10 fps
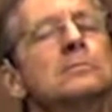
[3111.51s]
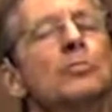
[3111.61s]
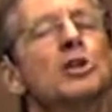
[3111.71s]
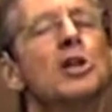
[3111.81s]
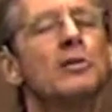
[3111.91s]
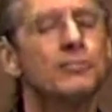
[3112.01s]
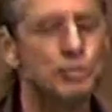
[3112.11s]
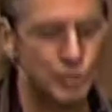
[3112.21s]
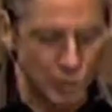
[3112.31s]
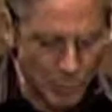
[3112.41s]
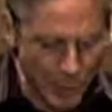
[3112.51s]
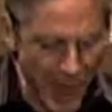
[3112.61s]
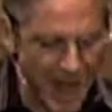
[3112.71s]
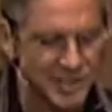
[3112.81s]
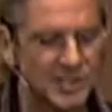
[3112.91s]
We love you so
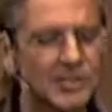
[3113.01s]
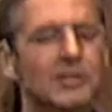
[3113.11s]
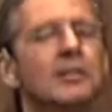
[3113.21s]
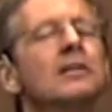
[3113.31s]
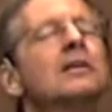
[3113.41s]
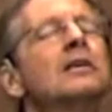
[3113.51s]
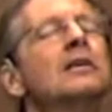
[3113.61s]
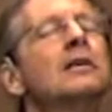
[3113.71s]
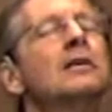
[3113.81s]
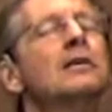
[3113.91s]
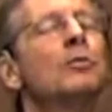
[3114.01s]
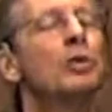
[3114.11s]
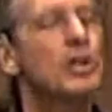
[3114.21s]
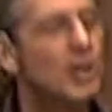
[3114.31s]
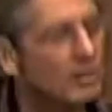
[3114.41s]
passionately.
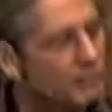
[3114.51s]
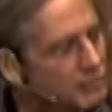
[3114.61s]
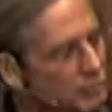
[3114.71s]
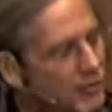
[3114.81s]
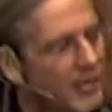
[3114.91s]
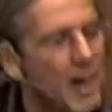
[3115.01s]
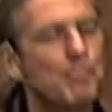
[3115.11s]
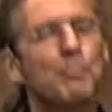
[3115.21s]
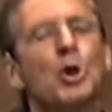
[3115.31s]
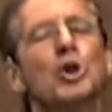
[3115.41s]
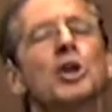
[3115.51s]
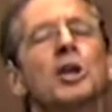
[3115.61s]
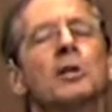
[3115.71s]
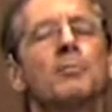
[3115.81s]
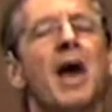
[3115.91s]
We love you with that burning,
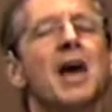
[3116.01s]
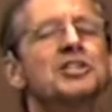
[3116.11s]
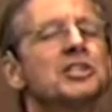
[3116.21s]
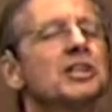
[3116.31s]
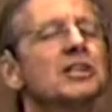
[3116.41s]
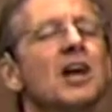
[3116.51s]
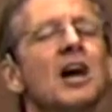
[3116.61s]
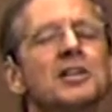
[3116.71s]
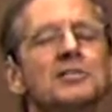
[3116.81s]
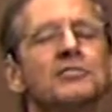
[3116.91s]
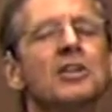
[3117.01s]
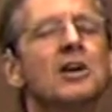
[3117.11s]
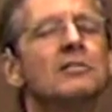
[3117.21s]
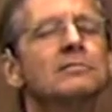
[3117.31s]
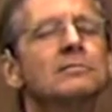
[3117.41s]
passionate kind of
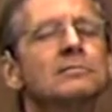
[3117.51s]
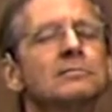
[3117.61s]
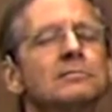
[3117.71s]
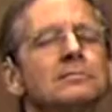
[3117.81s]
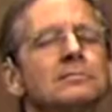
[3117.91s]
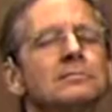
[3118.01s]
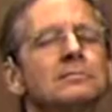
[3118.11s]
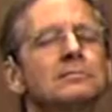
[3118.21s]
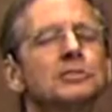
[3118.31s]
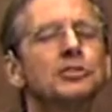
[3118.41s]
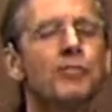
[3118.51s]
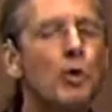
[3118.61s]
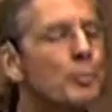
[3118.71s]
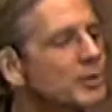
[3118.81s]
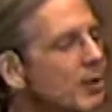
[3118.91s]
love. You've
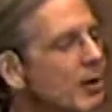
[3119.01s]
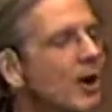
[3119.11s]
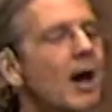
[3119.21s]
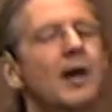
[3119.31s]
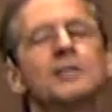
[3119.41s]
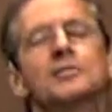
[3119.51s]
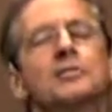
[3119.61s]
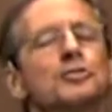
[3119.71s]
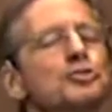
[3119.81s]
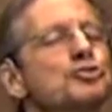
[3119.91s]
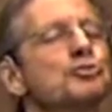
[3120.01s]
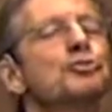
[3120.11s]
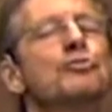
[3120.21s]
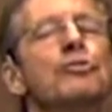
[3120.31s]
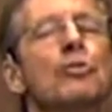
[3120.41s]
opened our eyes to your
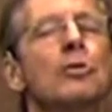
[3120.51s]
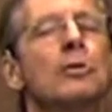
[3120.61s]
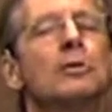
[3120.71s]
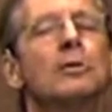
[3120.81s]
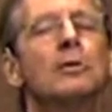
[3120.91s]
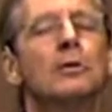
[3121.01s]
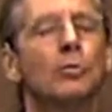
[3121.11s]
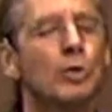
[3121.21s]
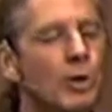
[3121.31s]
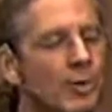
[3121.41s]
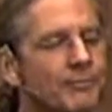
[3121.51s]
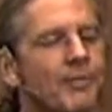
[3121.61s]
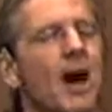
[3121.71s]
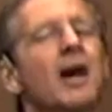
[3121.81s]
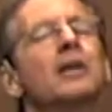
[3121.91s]
truth, Lord, and we are on
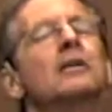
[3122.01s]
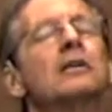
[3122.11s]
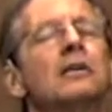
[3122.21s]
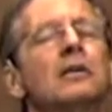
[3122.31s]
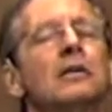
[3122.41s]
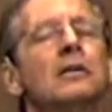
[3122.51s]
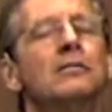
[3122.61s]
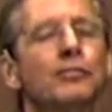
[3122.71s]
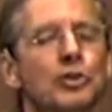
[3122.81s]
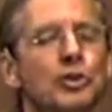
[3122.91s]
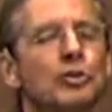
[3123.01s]
fire for you.